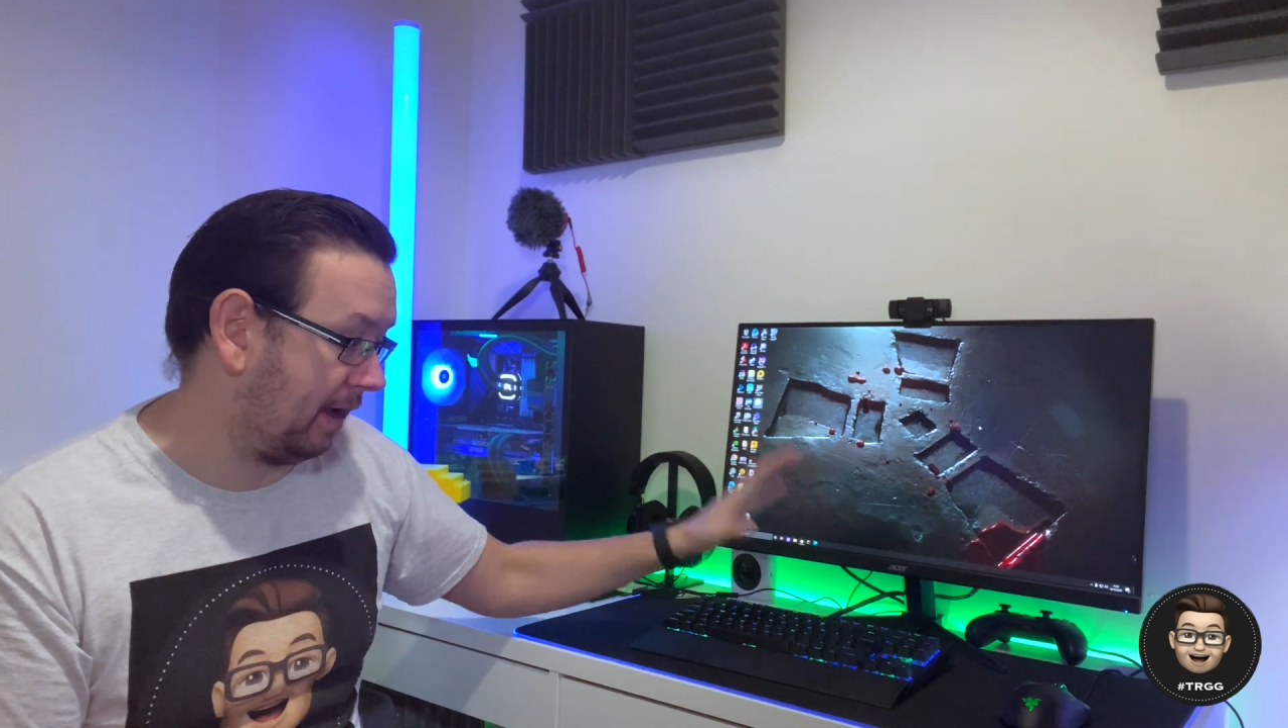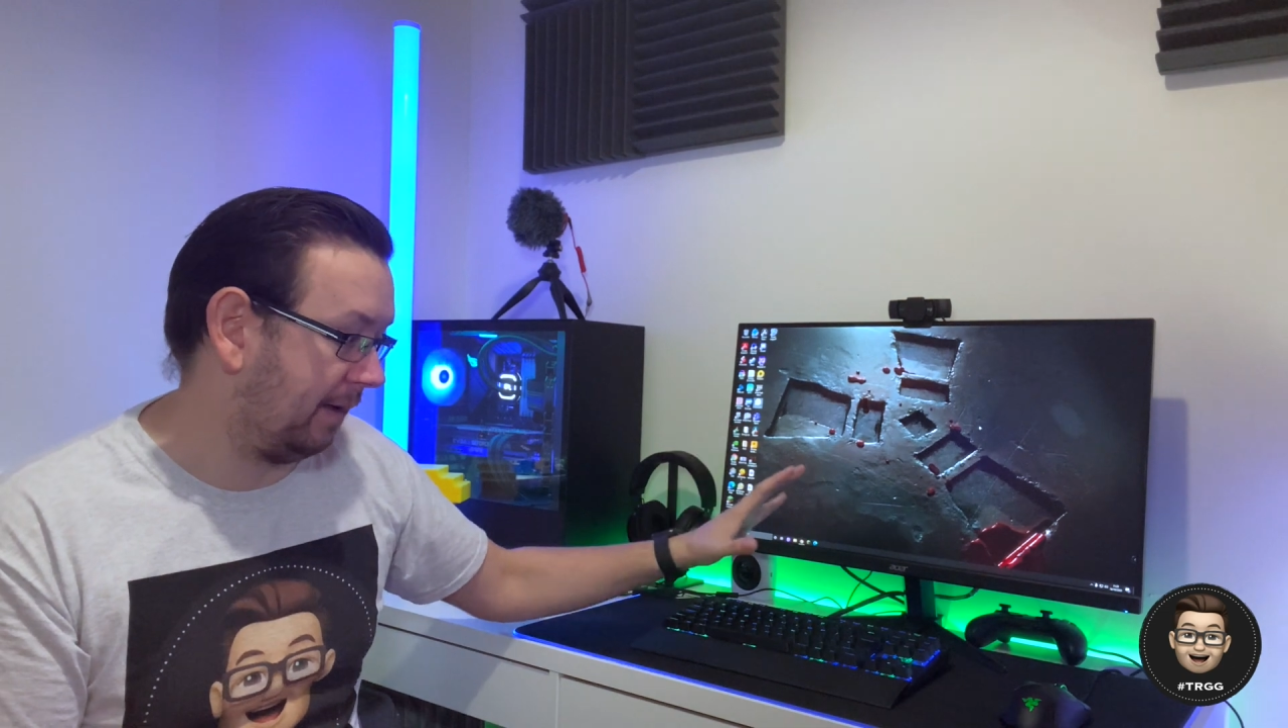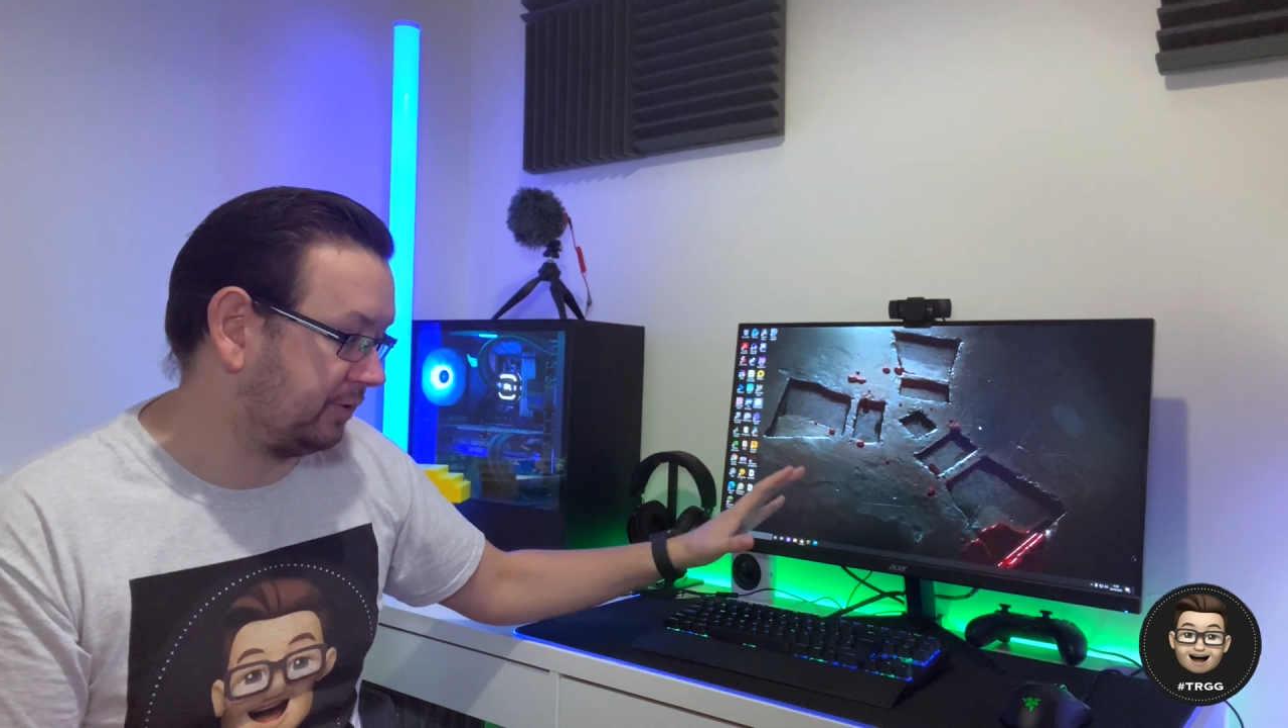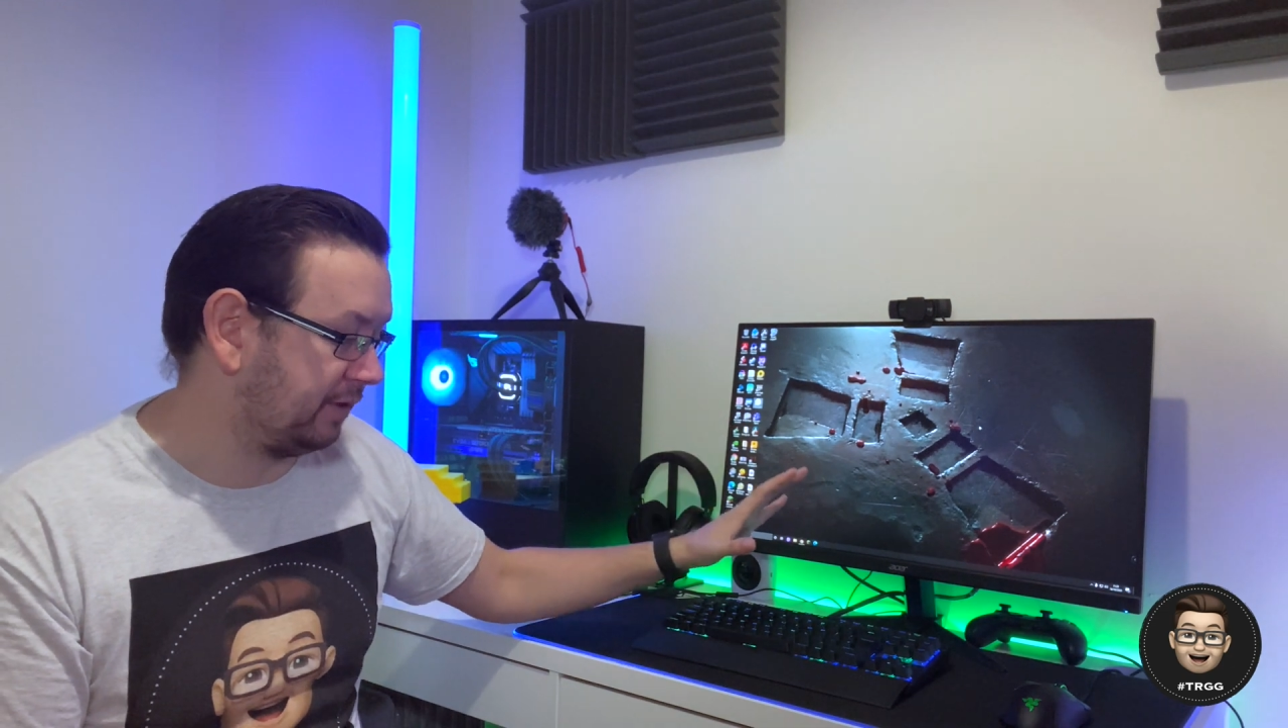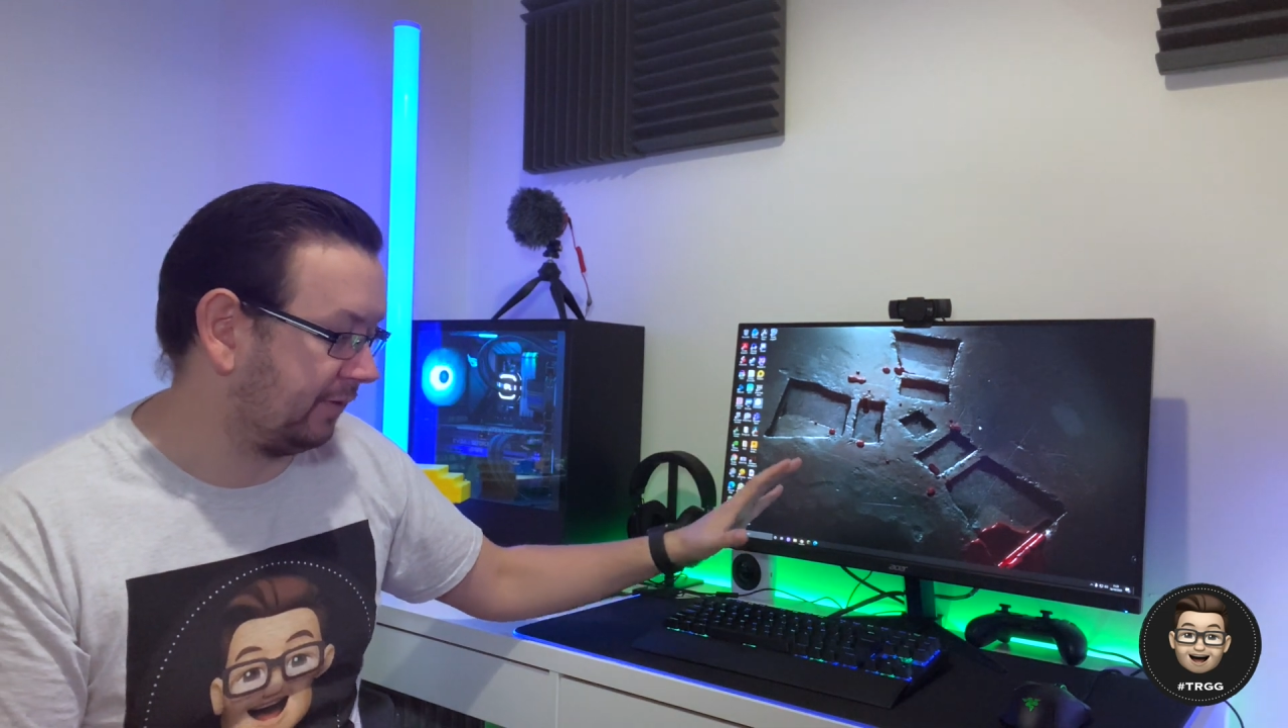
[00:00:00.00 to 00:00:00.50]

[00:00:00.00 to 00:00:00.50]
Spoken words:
Absolutely